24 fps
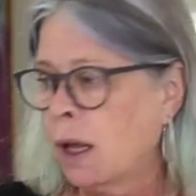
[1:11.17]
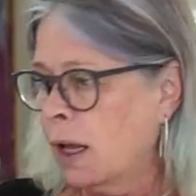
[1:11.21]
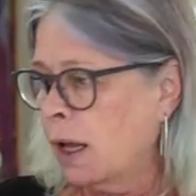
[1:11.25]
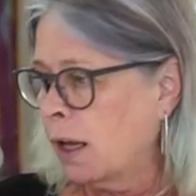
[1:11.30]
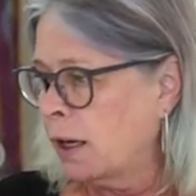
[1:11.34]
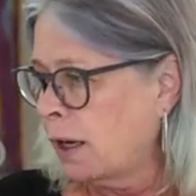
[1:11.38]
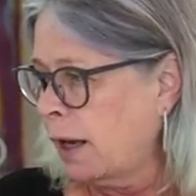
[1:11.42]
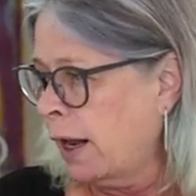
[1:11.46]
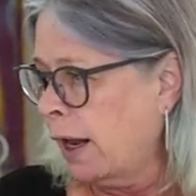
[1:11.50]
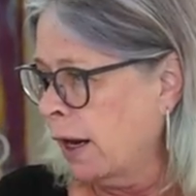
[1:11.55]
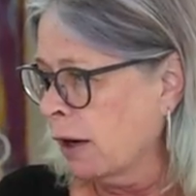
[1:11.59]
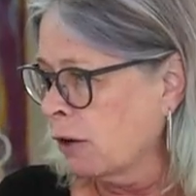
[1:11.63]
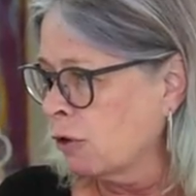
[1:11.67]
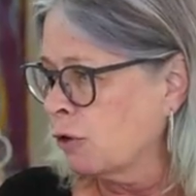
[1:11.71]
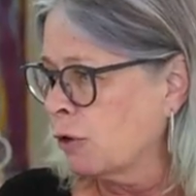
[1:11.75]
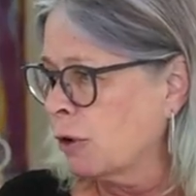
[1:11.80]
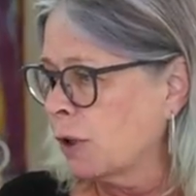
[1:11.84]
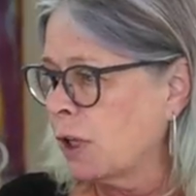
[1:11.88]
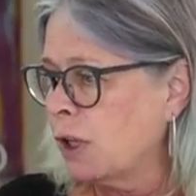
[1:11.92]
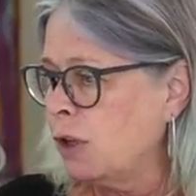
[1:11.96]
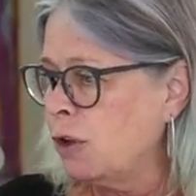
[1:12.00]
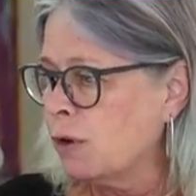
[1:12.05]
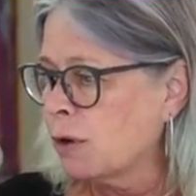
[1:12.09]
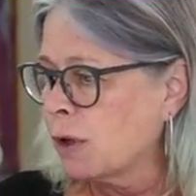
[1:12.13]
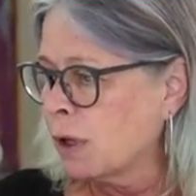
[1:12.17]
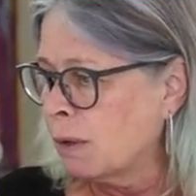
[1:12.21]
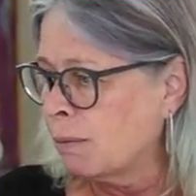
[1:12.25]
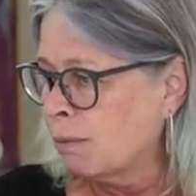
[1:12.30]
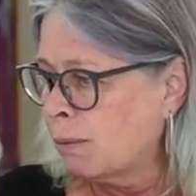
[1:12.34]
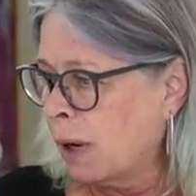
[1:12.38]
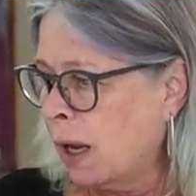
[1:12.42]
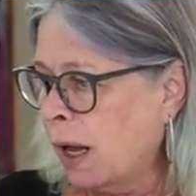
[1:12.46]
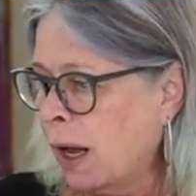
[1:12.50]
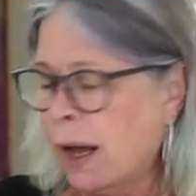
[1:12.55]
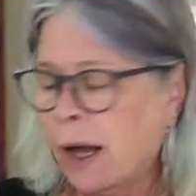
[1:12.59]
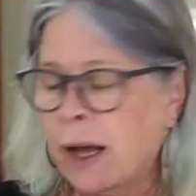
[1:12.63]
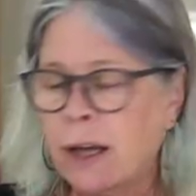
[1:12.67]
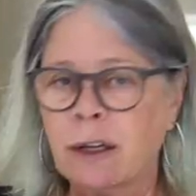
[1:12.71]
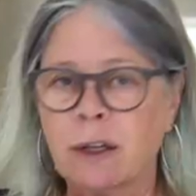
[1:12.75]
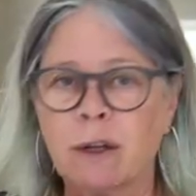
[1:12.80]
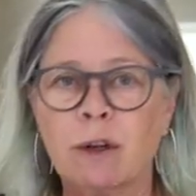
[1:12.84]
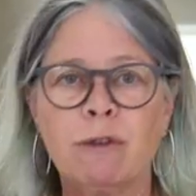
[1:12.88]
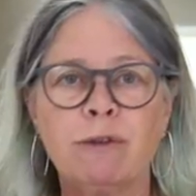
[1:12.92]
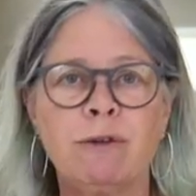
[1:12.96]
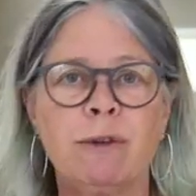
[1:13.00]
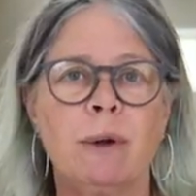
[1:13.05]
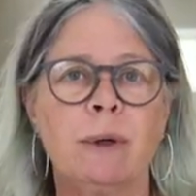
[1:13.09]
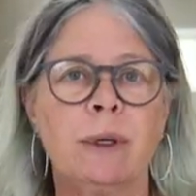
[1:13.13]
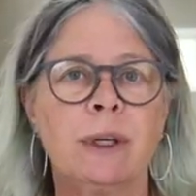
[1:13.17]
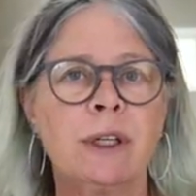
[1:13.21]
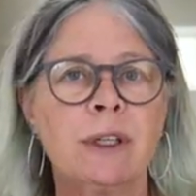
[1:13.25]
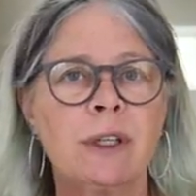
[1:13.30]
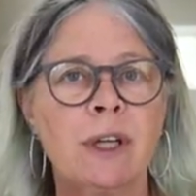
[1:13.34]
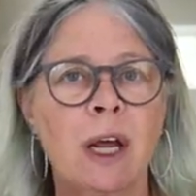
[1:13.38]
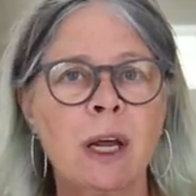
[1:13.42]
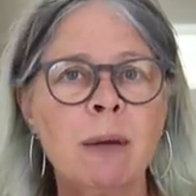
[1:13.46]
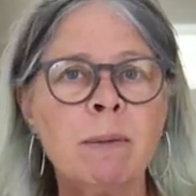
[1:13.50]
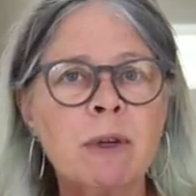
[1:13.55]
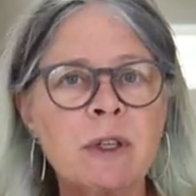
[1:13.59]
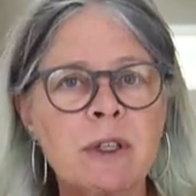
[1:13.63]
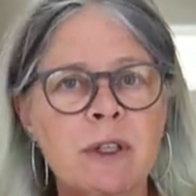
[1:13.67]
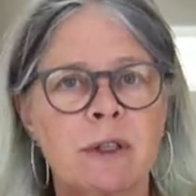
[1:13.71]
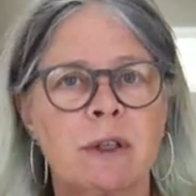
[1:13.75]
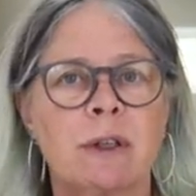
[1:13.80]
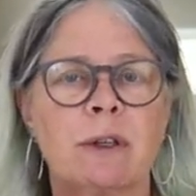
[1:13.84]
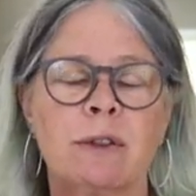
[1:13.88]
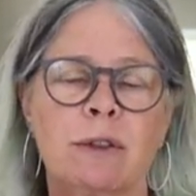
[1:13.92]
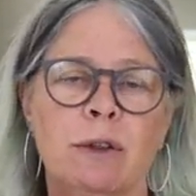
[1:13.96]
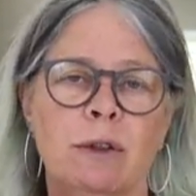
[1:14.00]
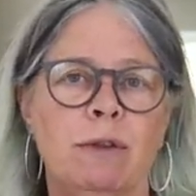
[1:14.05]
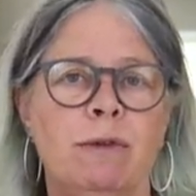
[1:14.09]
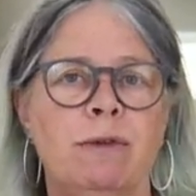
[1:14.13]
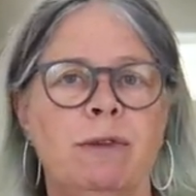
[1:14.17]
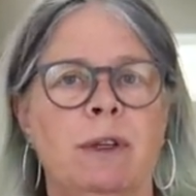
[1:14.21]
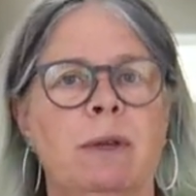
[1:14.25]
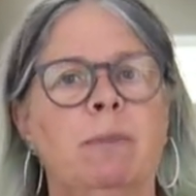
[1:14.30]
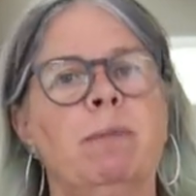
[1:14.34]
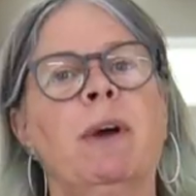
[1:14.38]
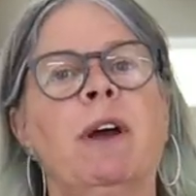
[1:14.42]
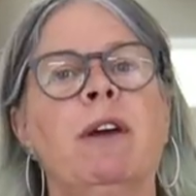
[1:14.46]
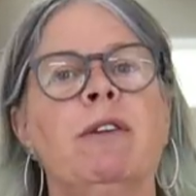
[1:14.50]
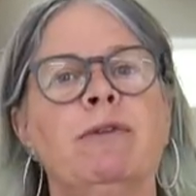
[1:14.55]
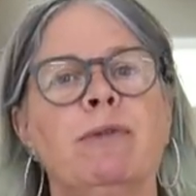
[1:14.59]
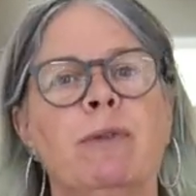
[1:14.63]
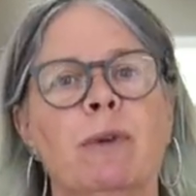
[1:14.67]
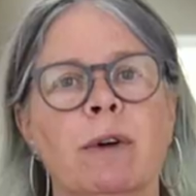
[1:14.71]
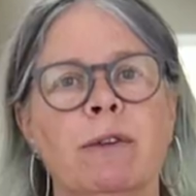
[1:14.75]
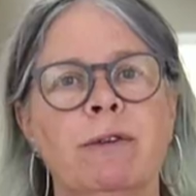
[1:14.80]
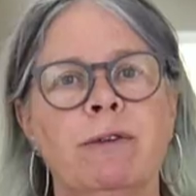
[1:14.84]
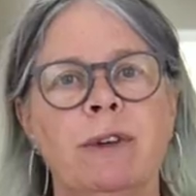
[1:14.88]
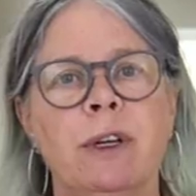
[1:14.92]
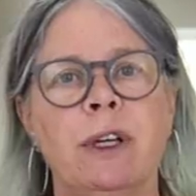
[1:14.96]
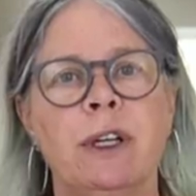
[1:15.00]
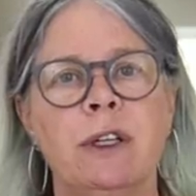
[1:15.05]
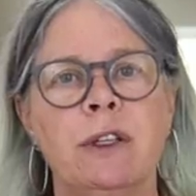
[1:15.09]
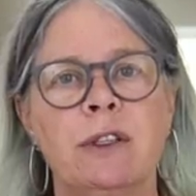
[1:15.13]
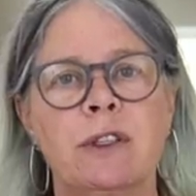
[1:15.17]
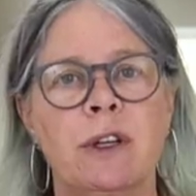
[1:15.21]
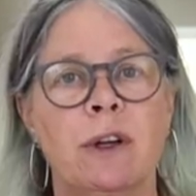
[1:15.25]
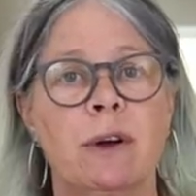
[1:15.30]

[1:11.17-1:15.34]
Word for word: And actually, you can buy little folding tables that are two feet by four feet.